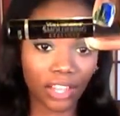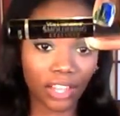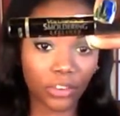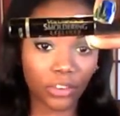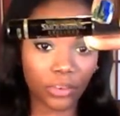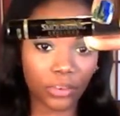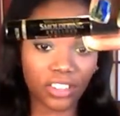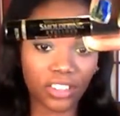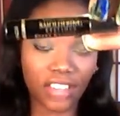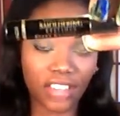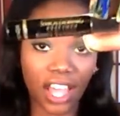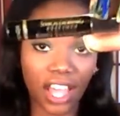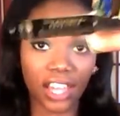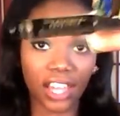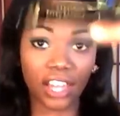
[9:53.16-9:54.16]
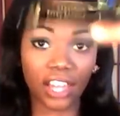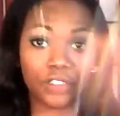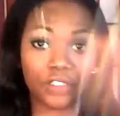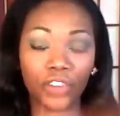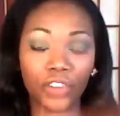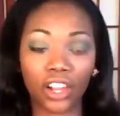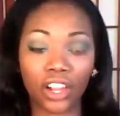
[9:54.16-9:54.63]
I like to use this
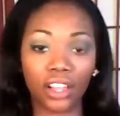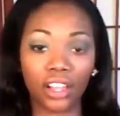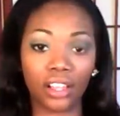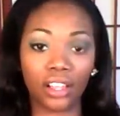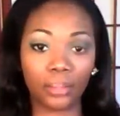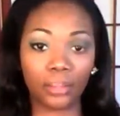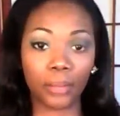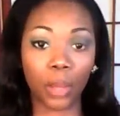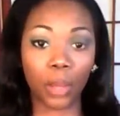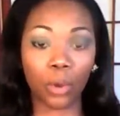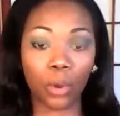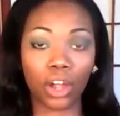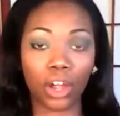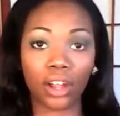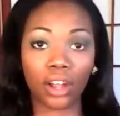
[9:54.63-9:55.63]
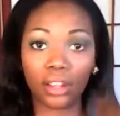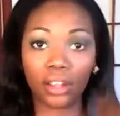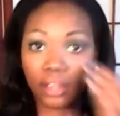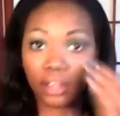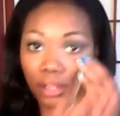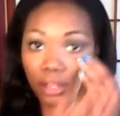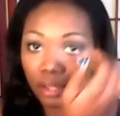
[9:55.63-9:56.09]
eyeliner for my
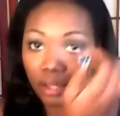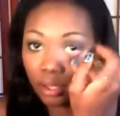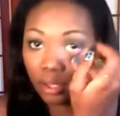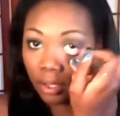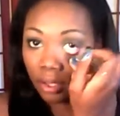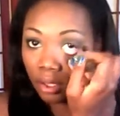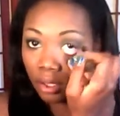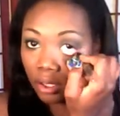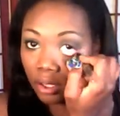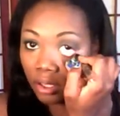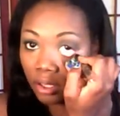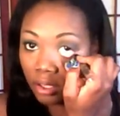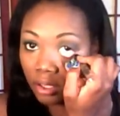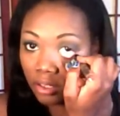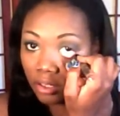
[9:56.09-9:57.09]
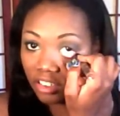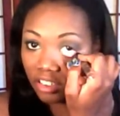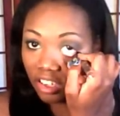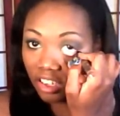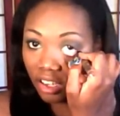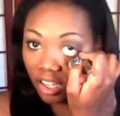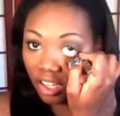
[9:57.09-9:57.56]
water
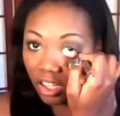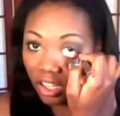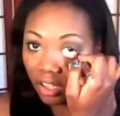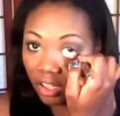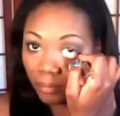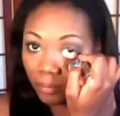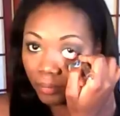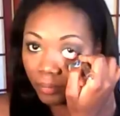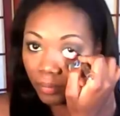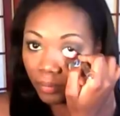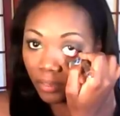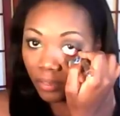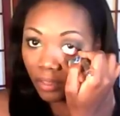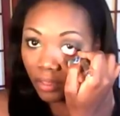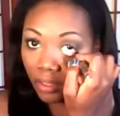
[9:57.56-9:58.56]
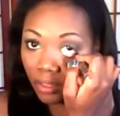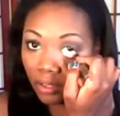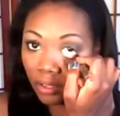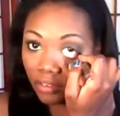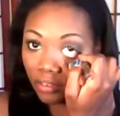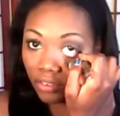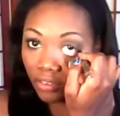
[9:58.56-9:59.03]
tear line.
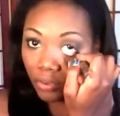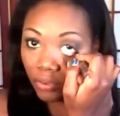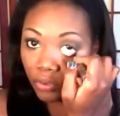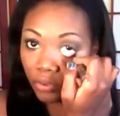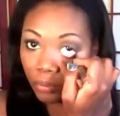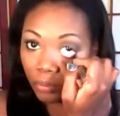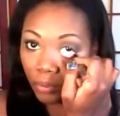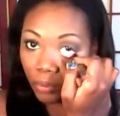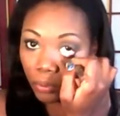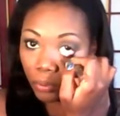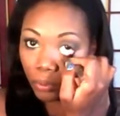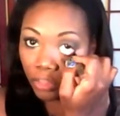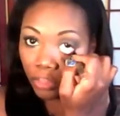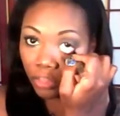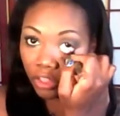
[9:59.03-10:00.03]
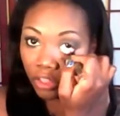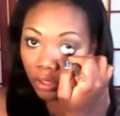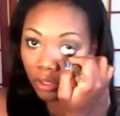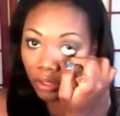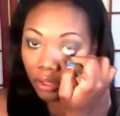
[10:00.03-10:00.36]
It's just so smooth.